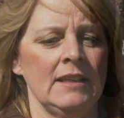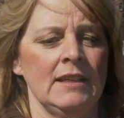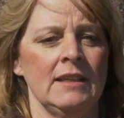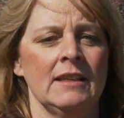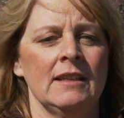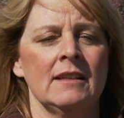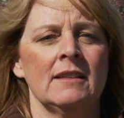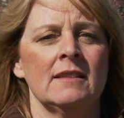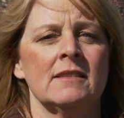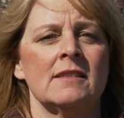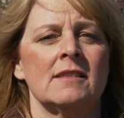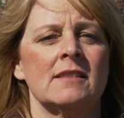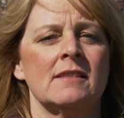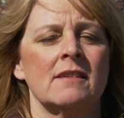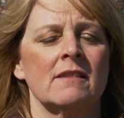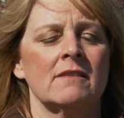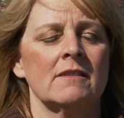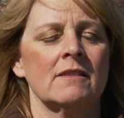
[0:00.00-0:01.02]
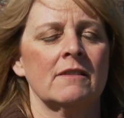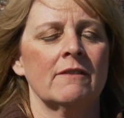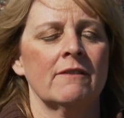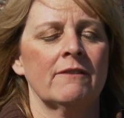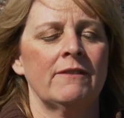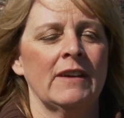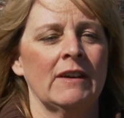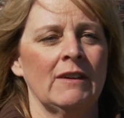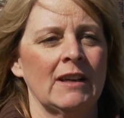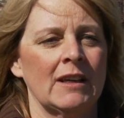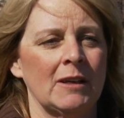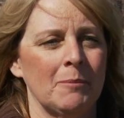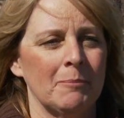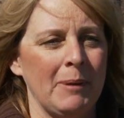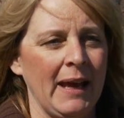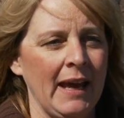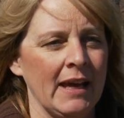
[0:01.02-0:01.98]
is very
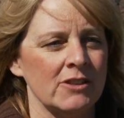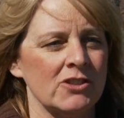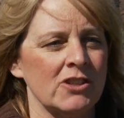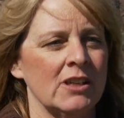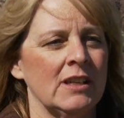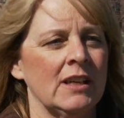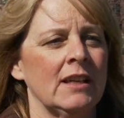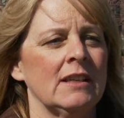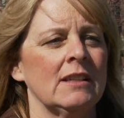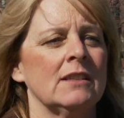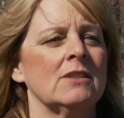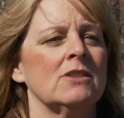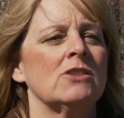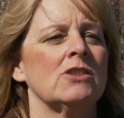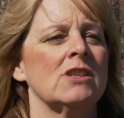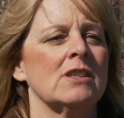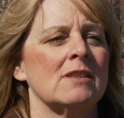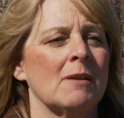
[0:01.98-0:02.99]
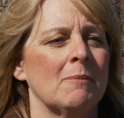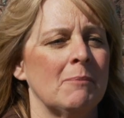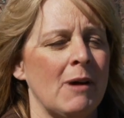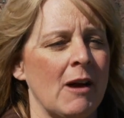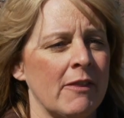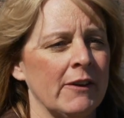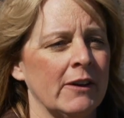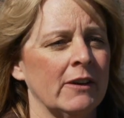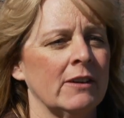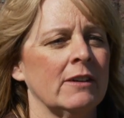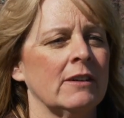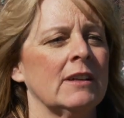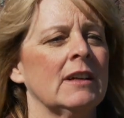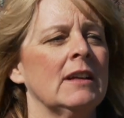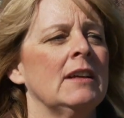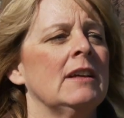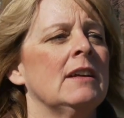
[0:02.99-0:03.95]
compassionate. She's a mother.
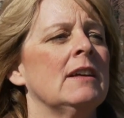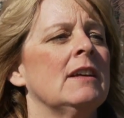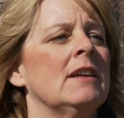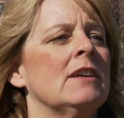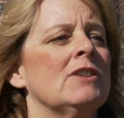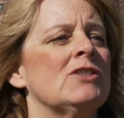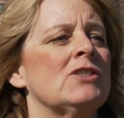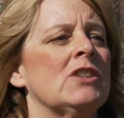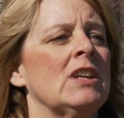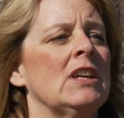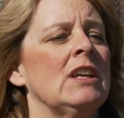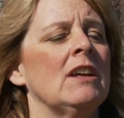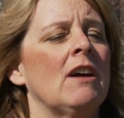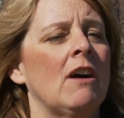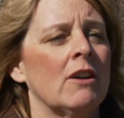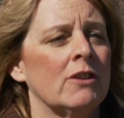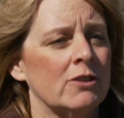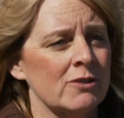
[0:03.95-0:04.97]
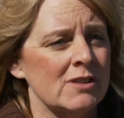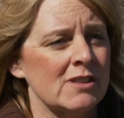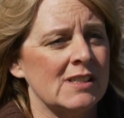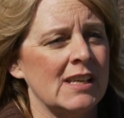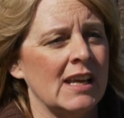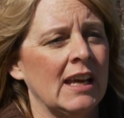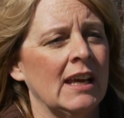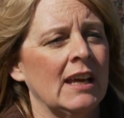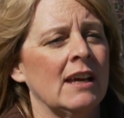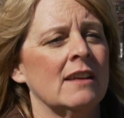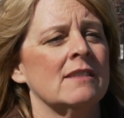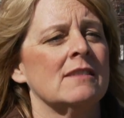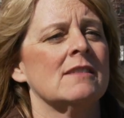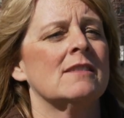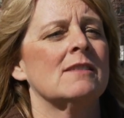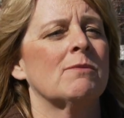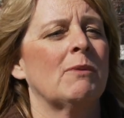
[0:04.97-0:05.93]
She
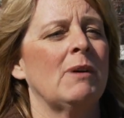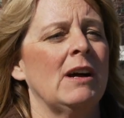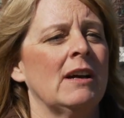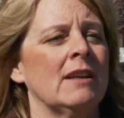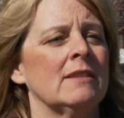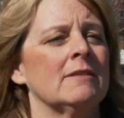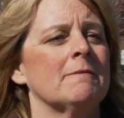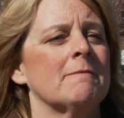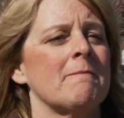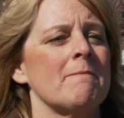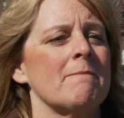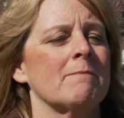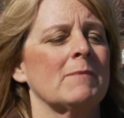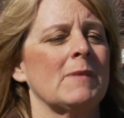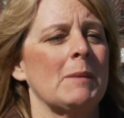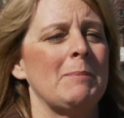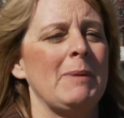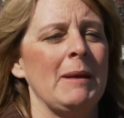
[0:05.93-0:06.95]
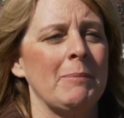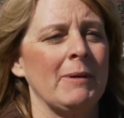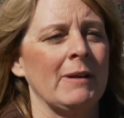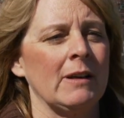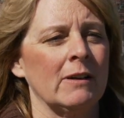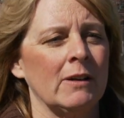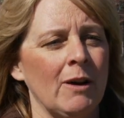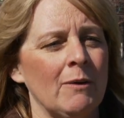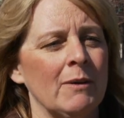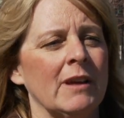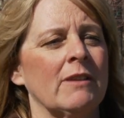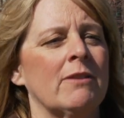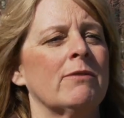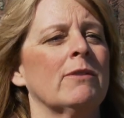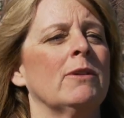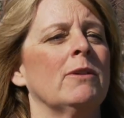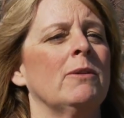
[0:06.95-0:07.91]
understands what people are going
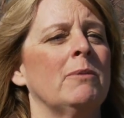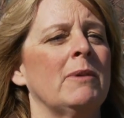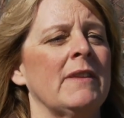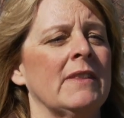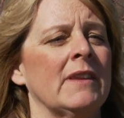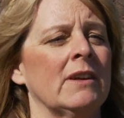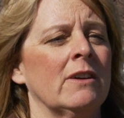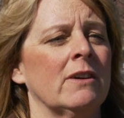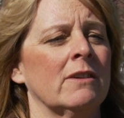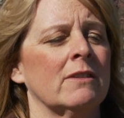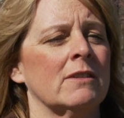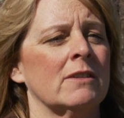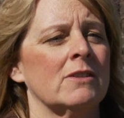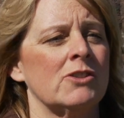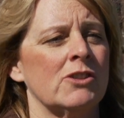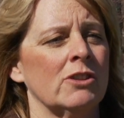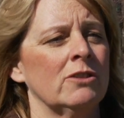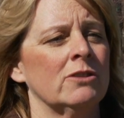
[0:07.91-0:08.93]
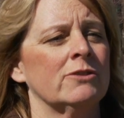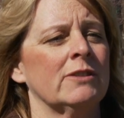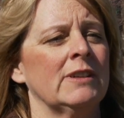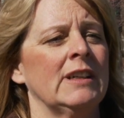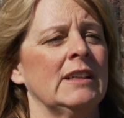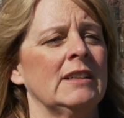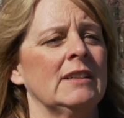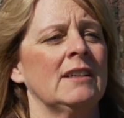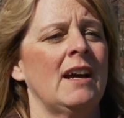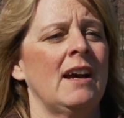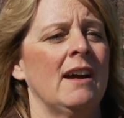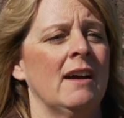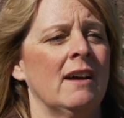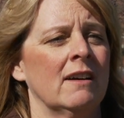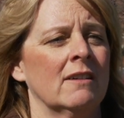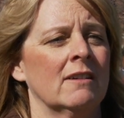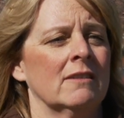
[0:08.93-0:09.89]
through when their children
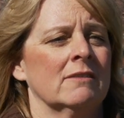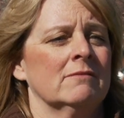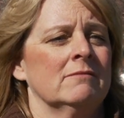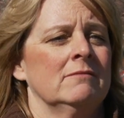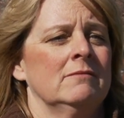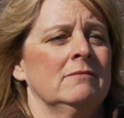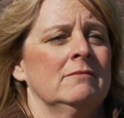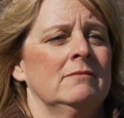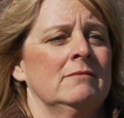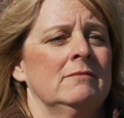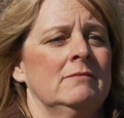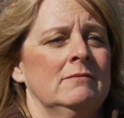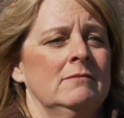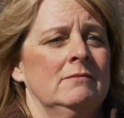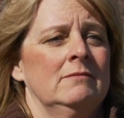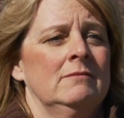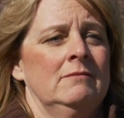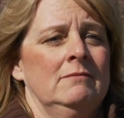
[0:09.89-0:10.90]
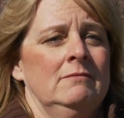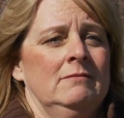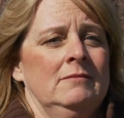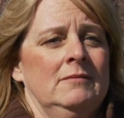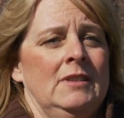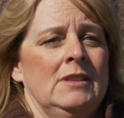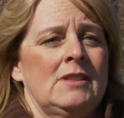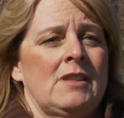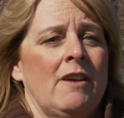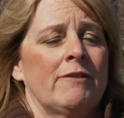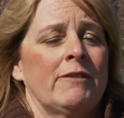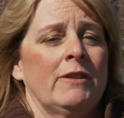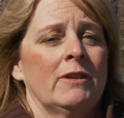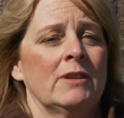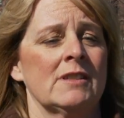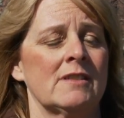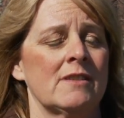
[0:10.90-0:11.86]
are
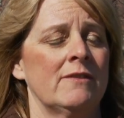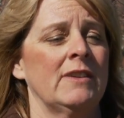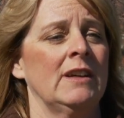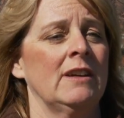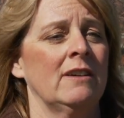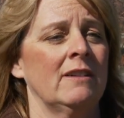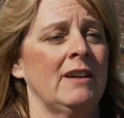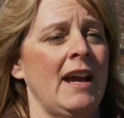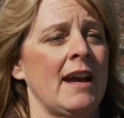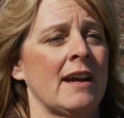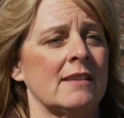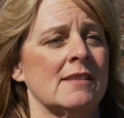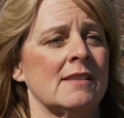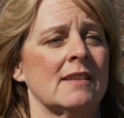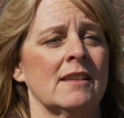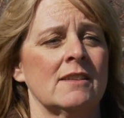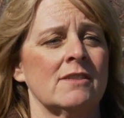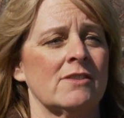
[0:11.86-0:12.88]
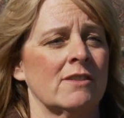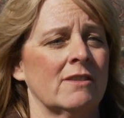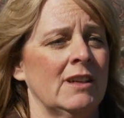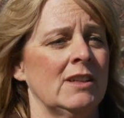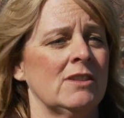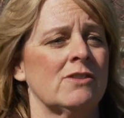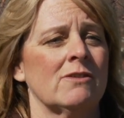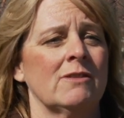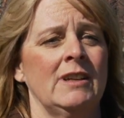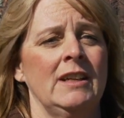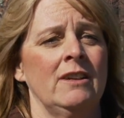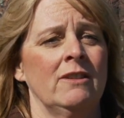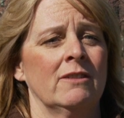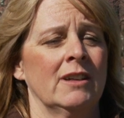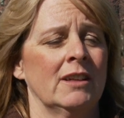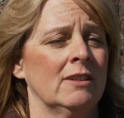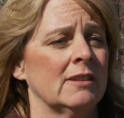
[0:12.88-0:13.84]
suffer a severe accident or injury
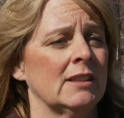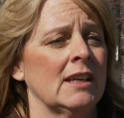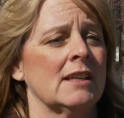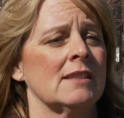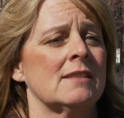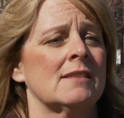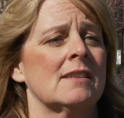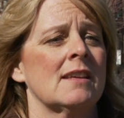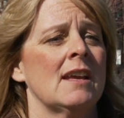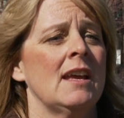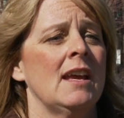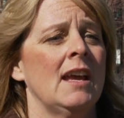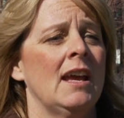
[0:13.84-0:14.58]
or illness